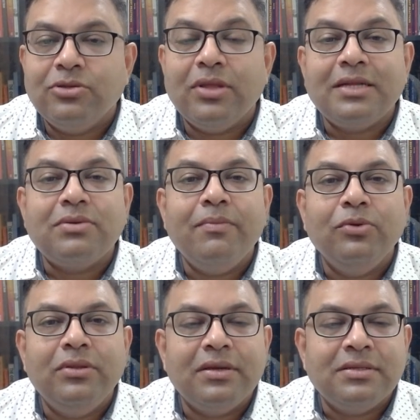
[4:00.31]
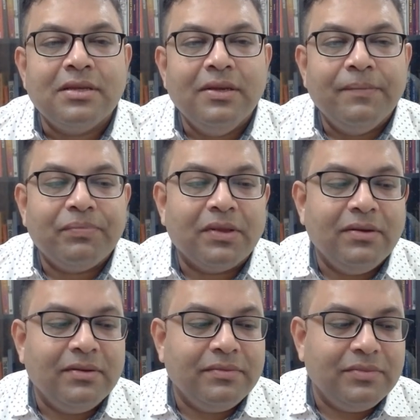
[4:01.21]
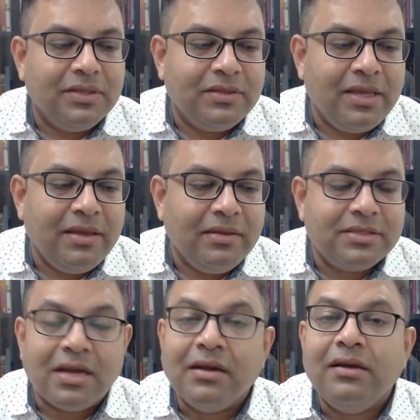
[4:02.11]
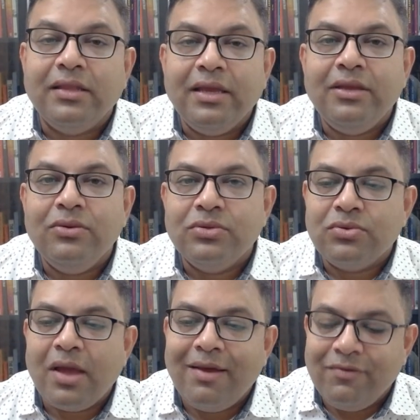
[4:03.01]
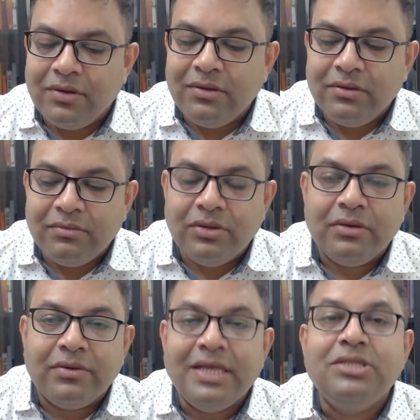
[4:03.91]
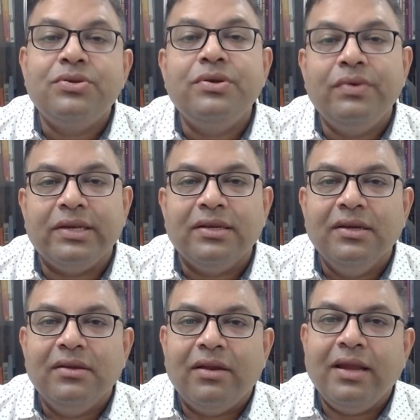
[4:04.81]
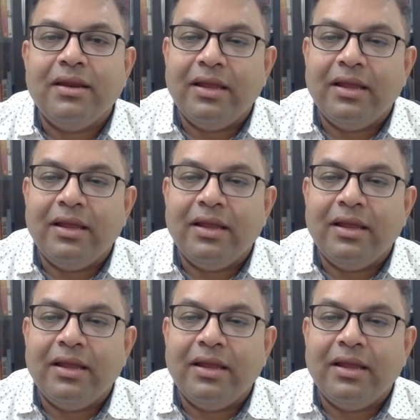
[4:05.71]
So that's why Buddha's Sangha, they used to have a rains retreat, right?